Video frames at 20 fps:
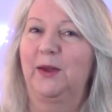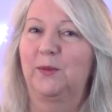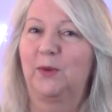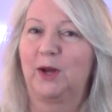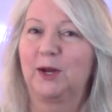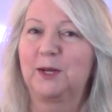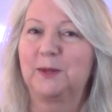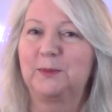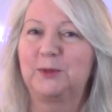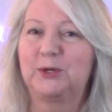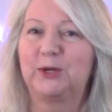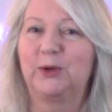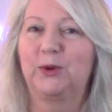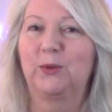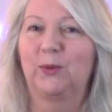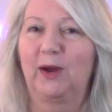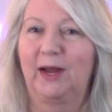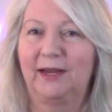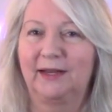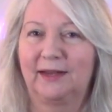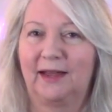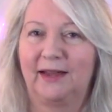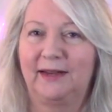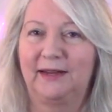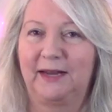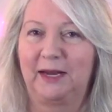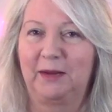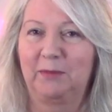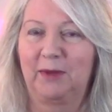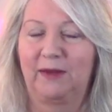welcome to Gray
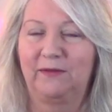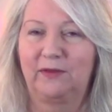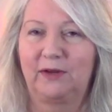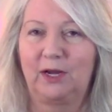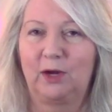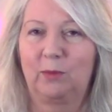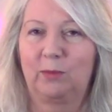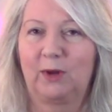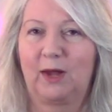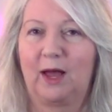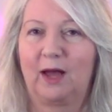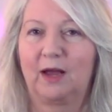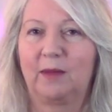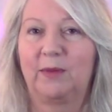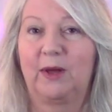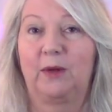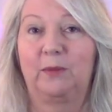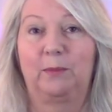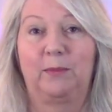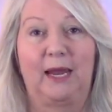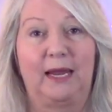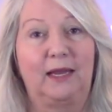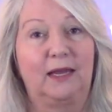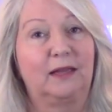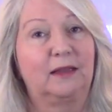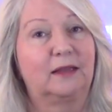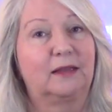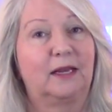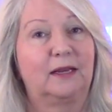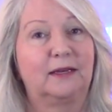Lightning, my video blog about
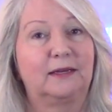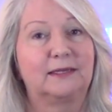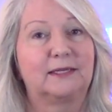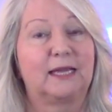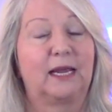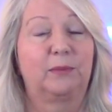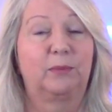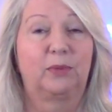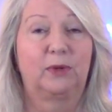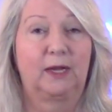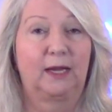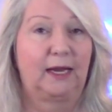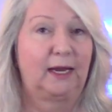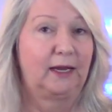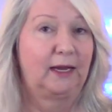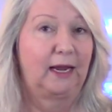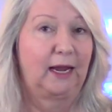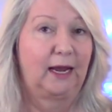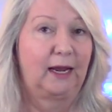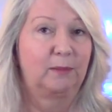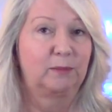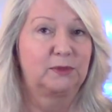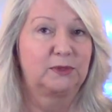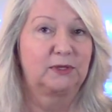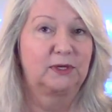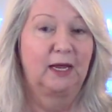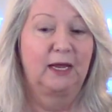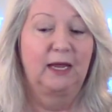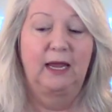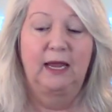making things and playing
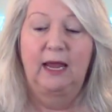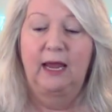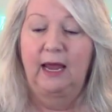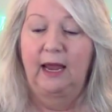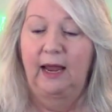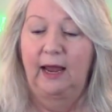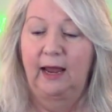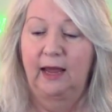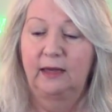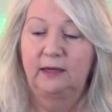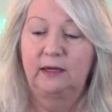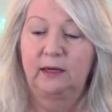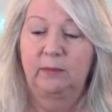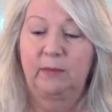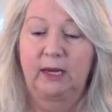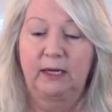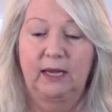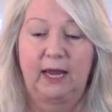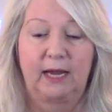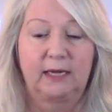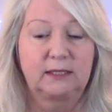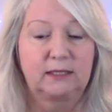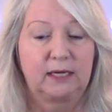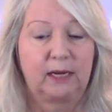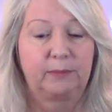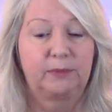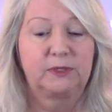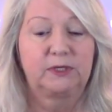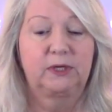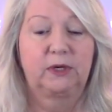games. And in my last
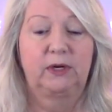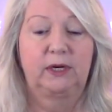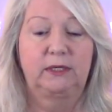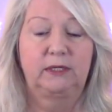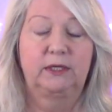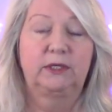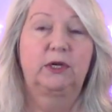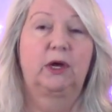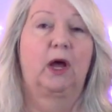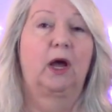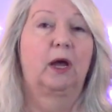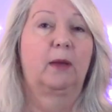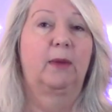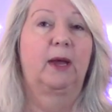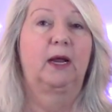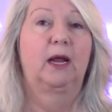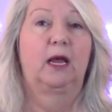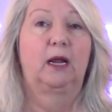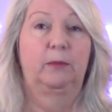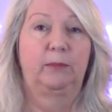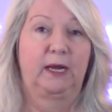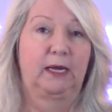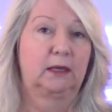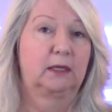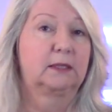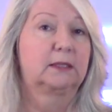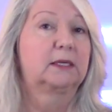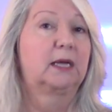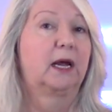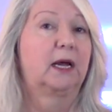episode, I did talk about how to make
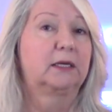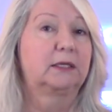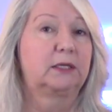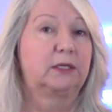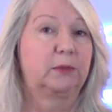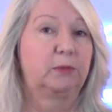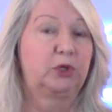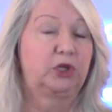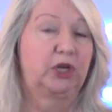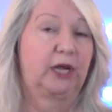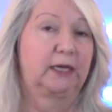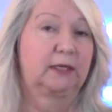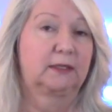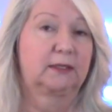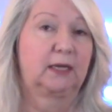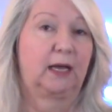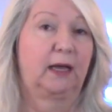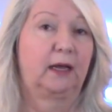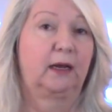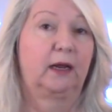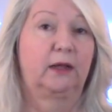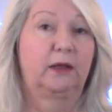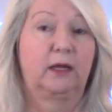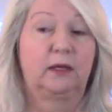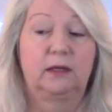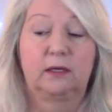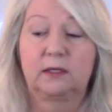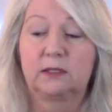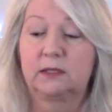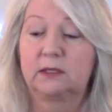this custom chess set, and
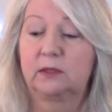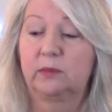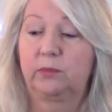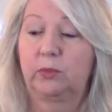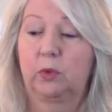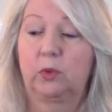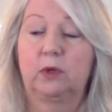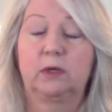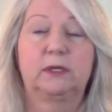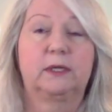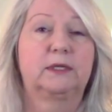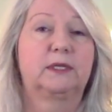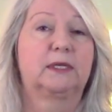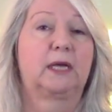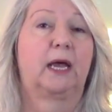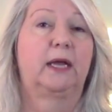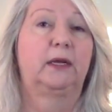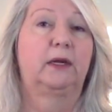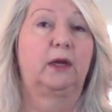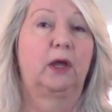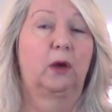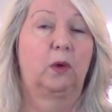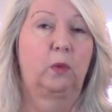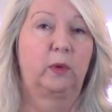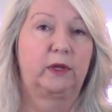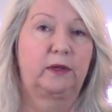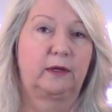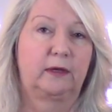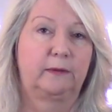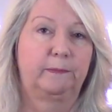then this is a board designed to go
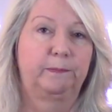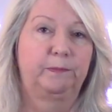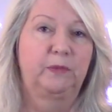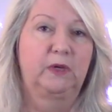with it.